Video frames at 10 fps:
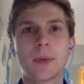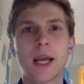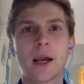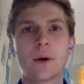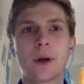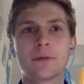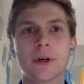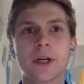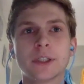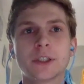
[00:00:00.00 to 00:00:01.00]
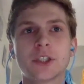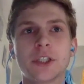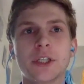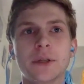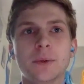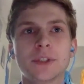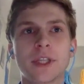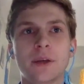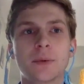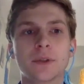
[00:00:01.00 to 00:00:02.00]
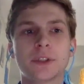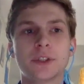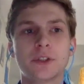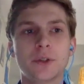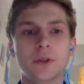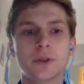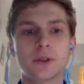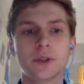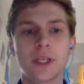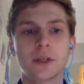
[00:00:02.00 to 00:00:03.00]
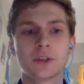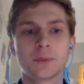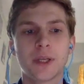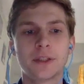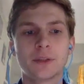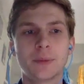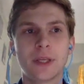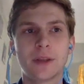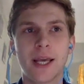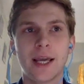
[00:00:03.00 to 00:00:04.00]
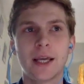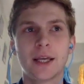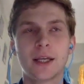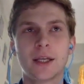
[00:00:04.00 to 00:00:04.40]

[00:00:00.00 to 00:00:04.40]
However, she was able to explain to me that